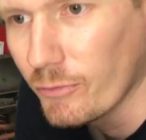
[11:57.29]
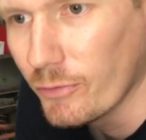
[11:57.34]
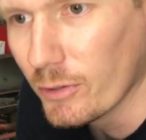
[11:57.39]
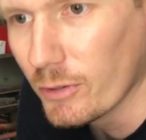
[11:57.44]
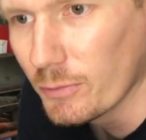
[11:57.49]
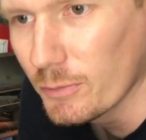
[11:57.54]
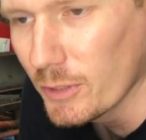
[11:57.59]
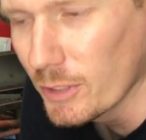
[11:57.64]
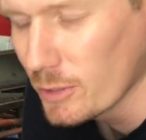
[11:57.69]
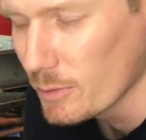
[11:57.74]

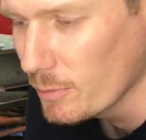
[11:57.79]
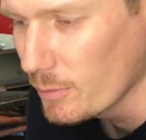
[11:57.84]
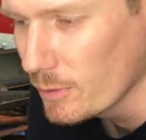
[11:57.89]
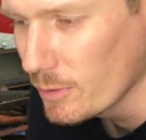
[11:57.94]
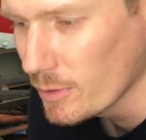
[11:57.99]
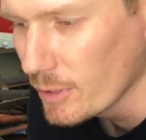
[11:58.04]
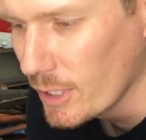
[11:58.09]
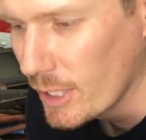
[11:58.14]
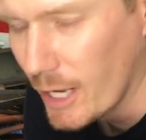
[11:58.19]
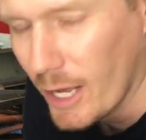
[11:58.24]
film this
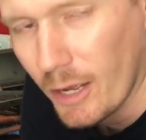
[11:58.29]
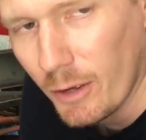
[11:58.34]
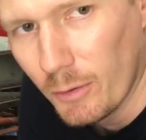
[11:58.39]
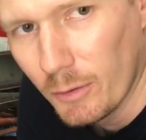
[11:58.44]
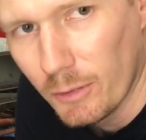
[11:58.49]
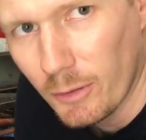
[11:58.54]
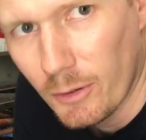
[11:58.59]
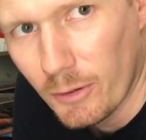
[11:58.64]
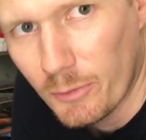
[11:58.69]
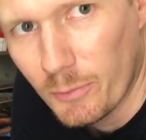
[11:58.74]
because I know
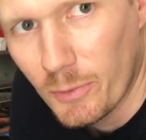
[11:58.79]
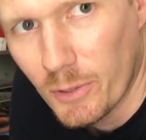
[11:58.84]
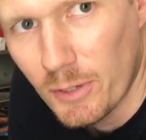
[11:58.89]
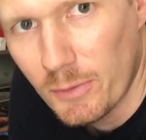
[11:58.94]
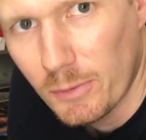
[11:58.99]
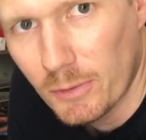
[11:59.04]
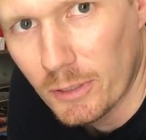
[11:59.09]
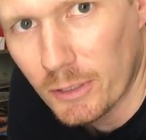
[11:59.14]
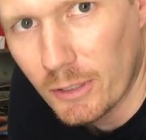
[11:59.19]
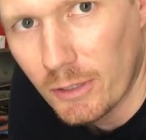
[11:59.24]
a lot of
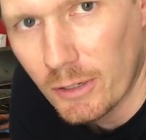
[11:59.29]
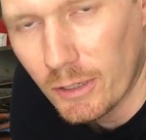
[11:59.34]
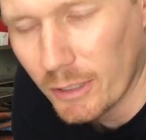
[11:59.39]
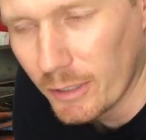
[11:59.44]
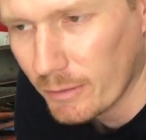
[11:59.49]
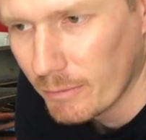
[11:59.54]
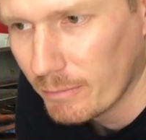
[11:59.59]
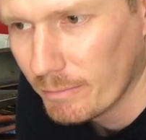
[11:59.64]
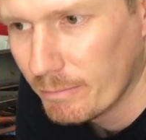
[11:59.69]
people are going to